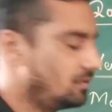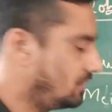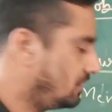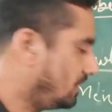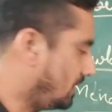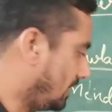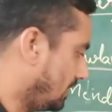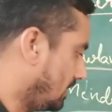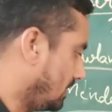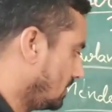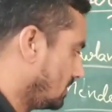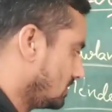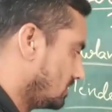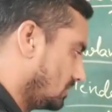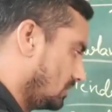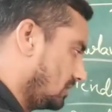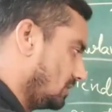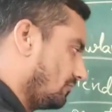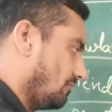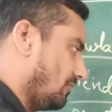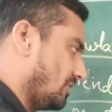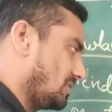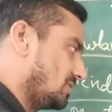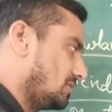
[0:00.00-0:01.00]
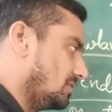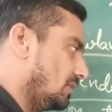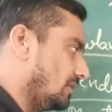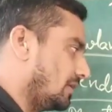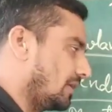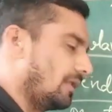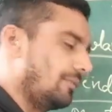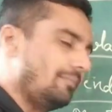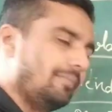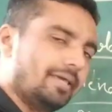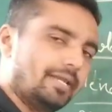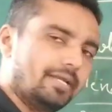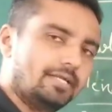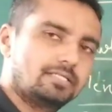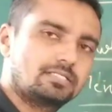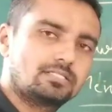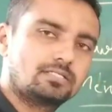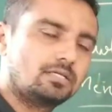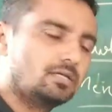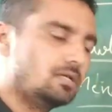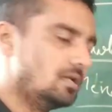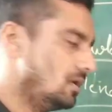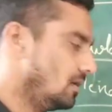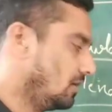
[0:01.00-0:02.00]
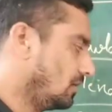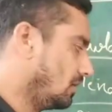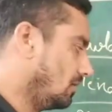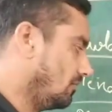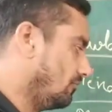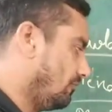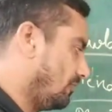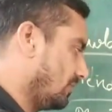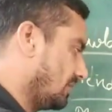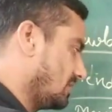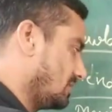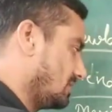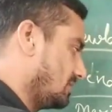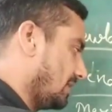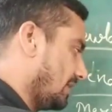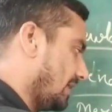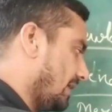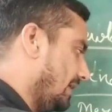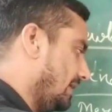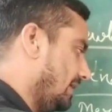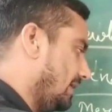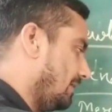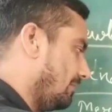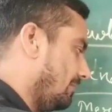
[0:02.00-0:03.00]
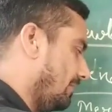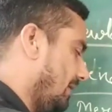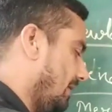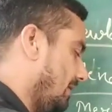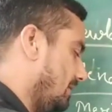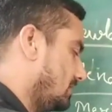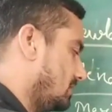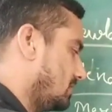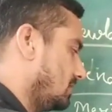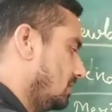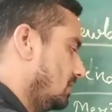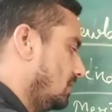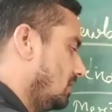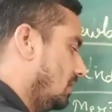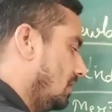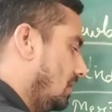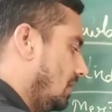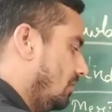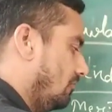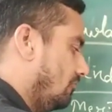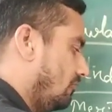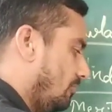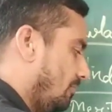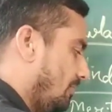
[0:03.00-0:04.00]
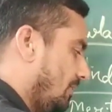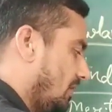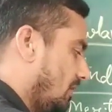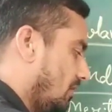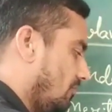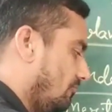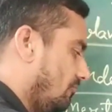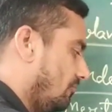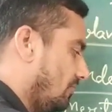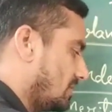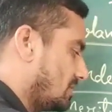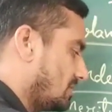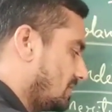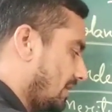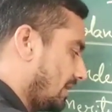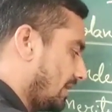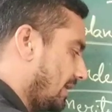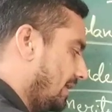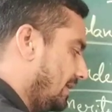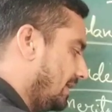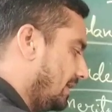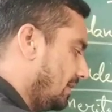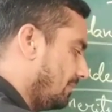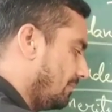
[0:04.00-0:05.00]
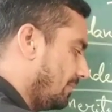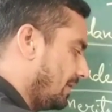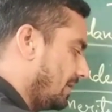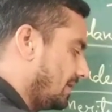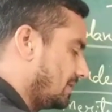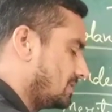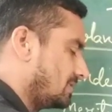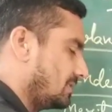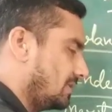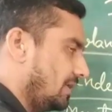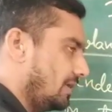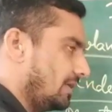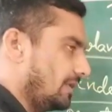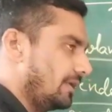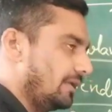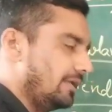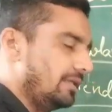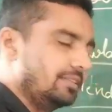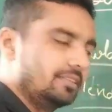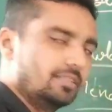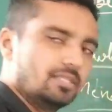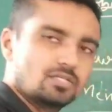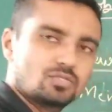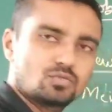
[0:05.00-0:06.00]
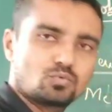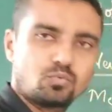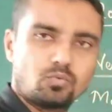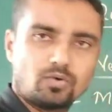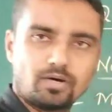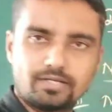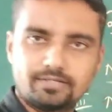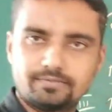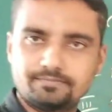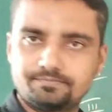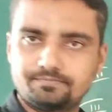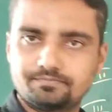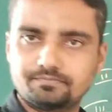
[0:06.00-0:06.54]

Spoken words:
Right. So the first demerits. Come for the second demerits. If we come for second demerits, here in this one,